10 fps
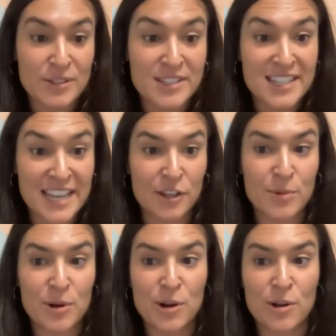was
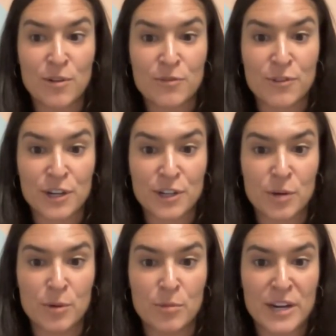scalable for
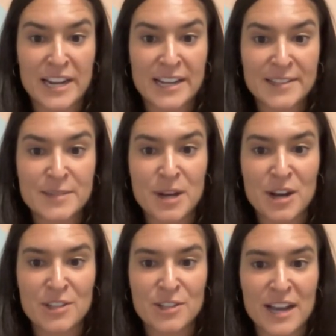global brands, but
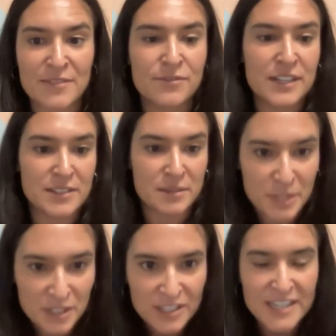also had
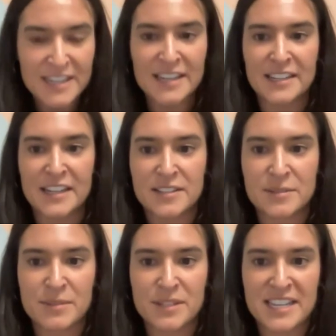flexibility and
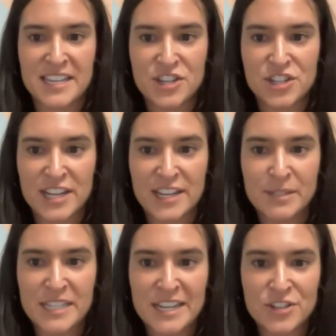customization
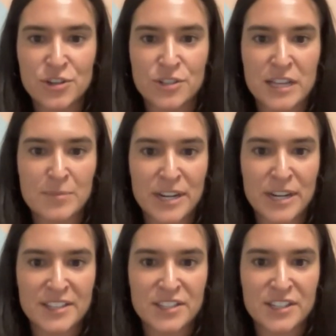potential so that
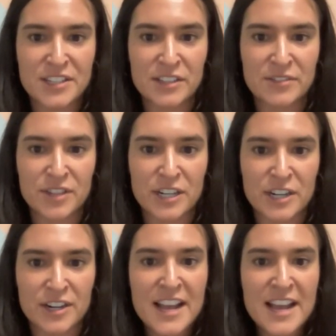brands could
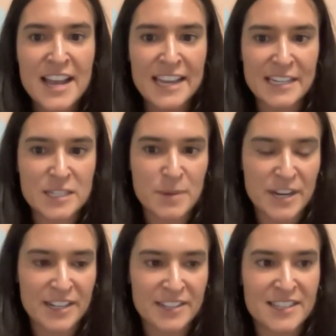deliver an
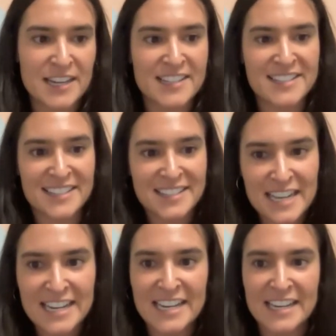experience that is
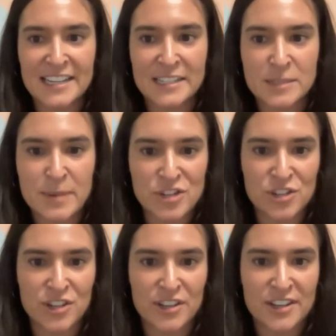exciting and
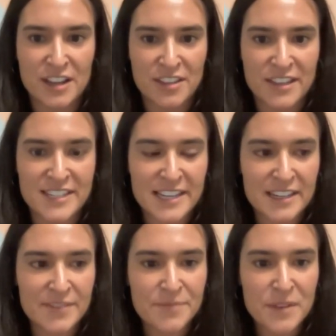special and
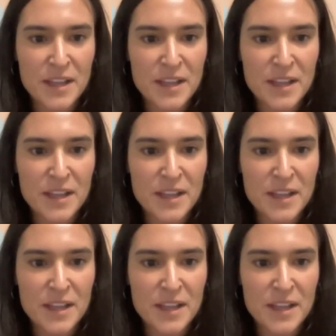authentic.